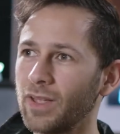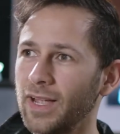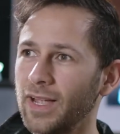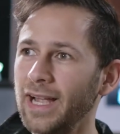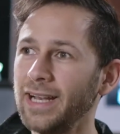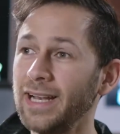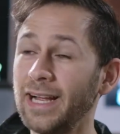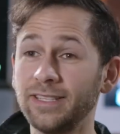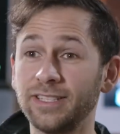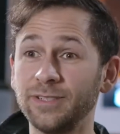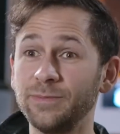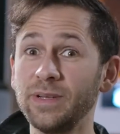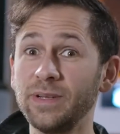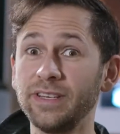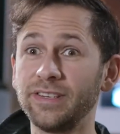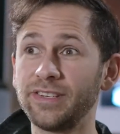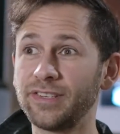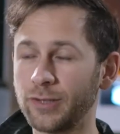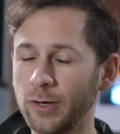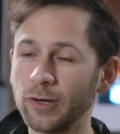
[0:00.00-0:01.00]
It had to
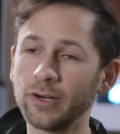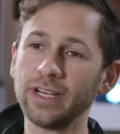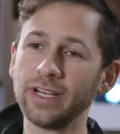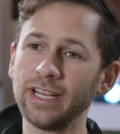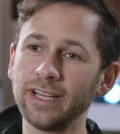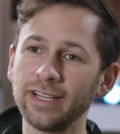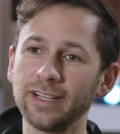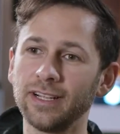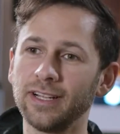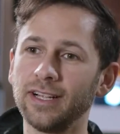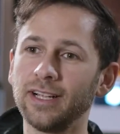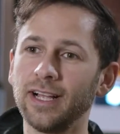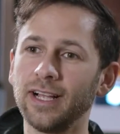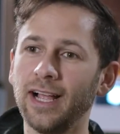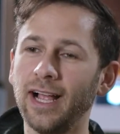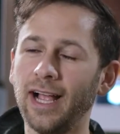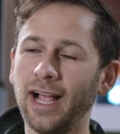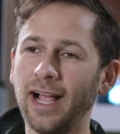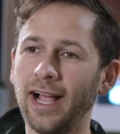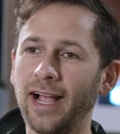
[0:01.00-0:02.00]
be sturdy,
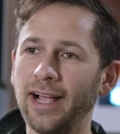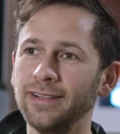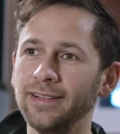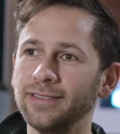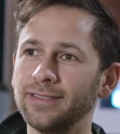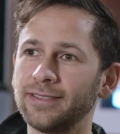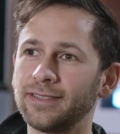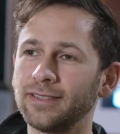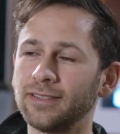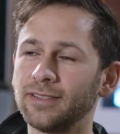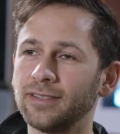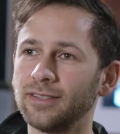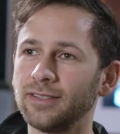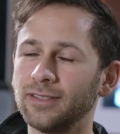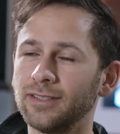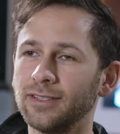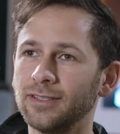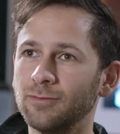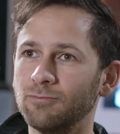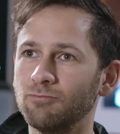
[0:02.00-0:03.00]
and
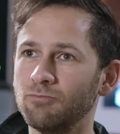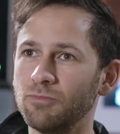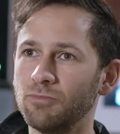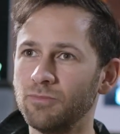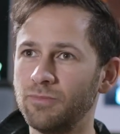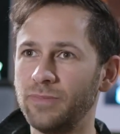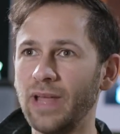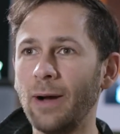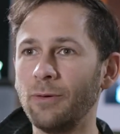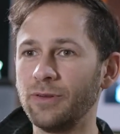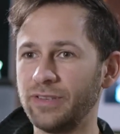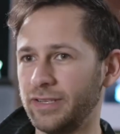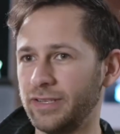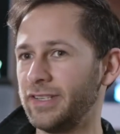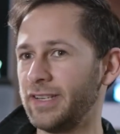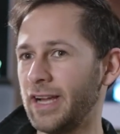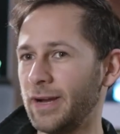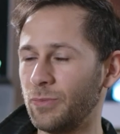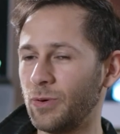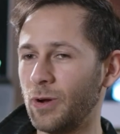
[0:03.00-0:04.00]
that was a
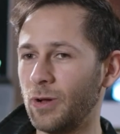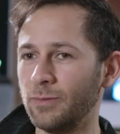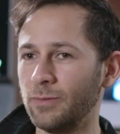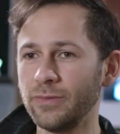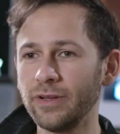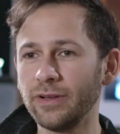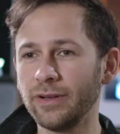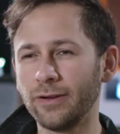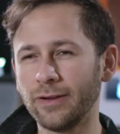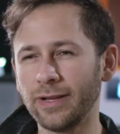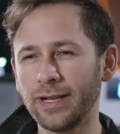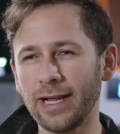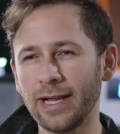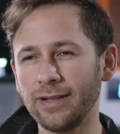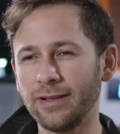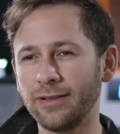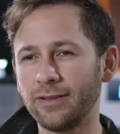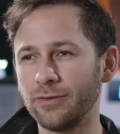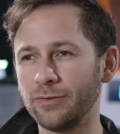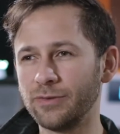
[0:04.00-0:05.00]
design problem.
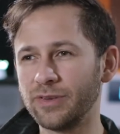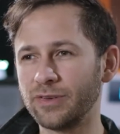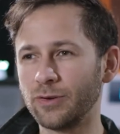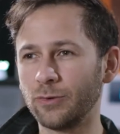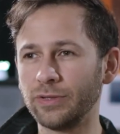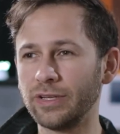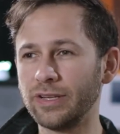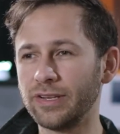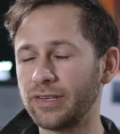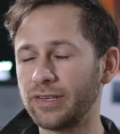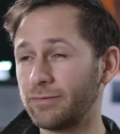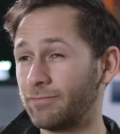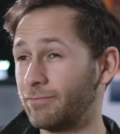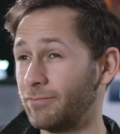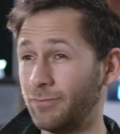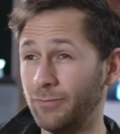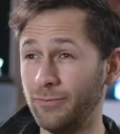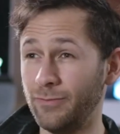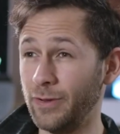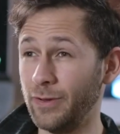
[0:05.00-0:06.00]
There's
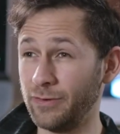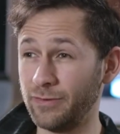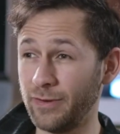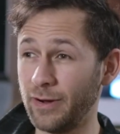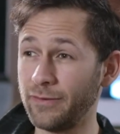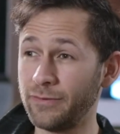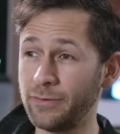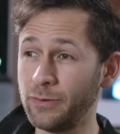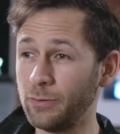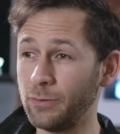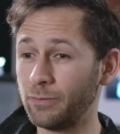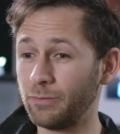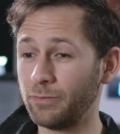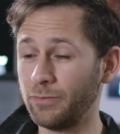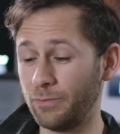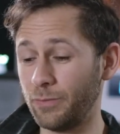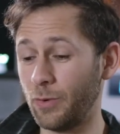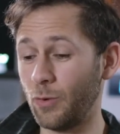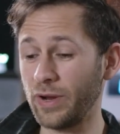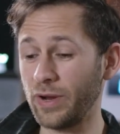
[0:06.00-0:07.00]
very few
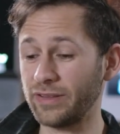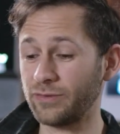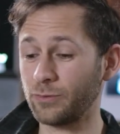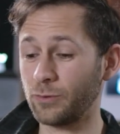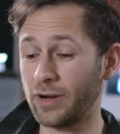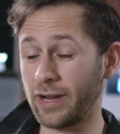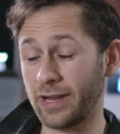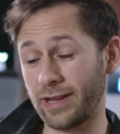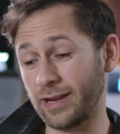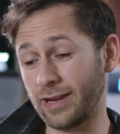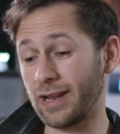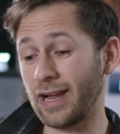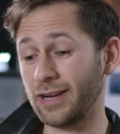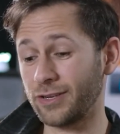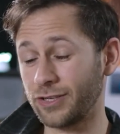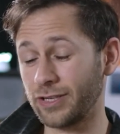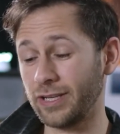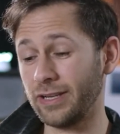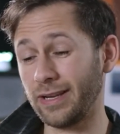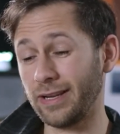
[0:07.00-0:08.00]
points where it can
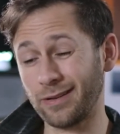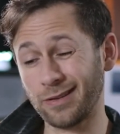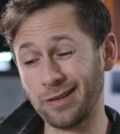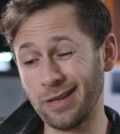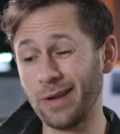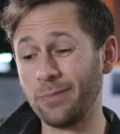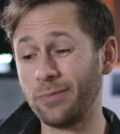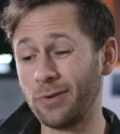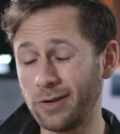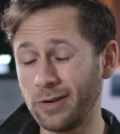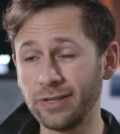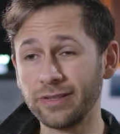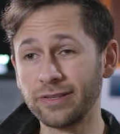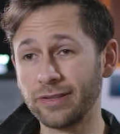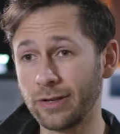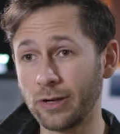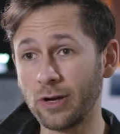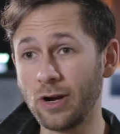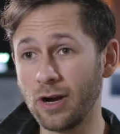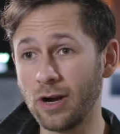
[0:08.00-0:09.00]
actually like clamp on
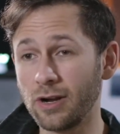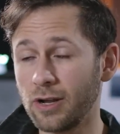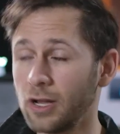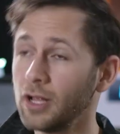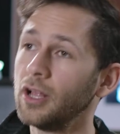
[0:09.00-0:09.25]
into the car,